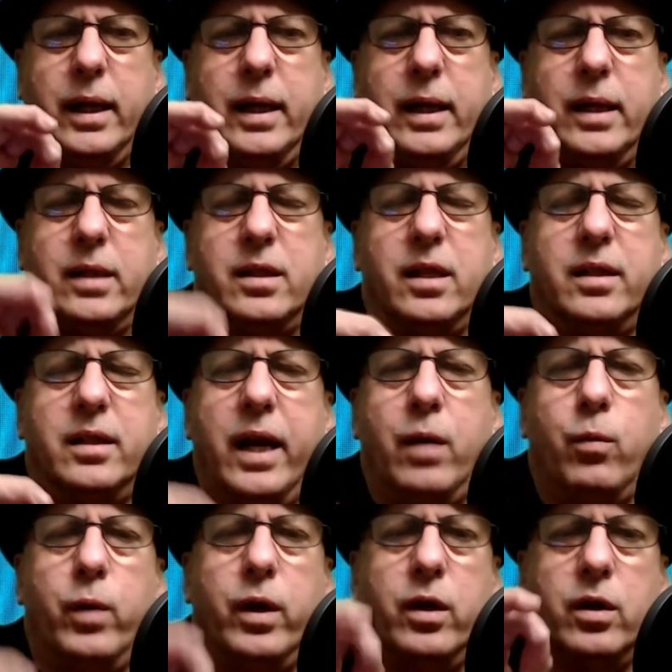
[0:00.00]
is the date
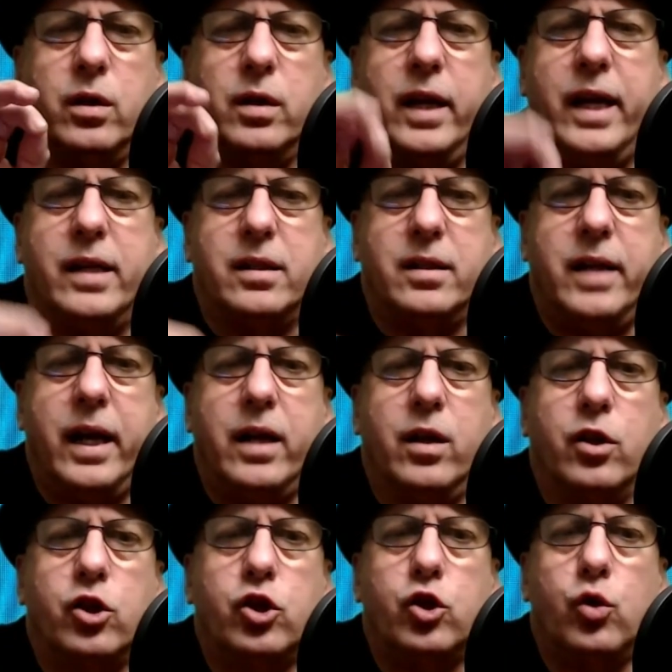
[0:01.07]
where the last day
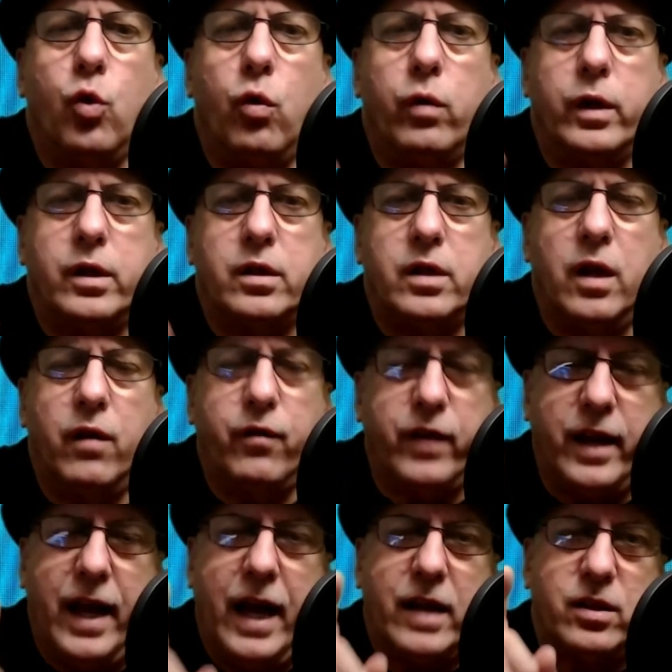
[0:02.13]
the store itself
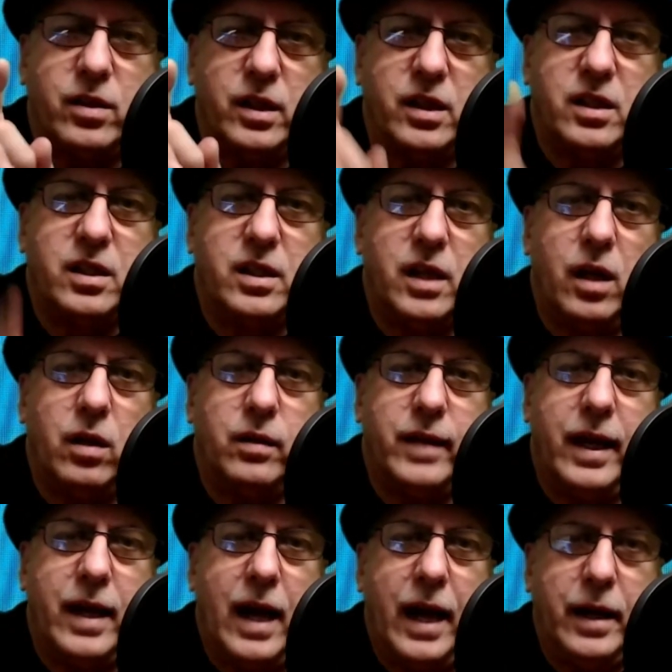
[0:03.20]
can actually sell
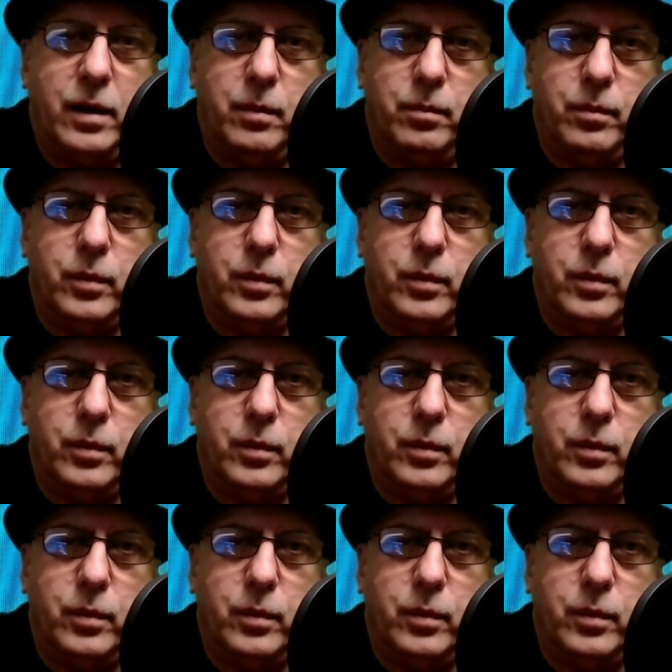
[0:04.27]
that item.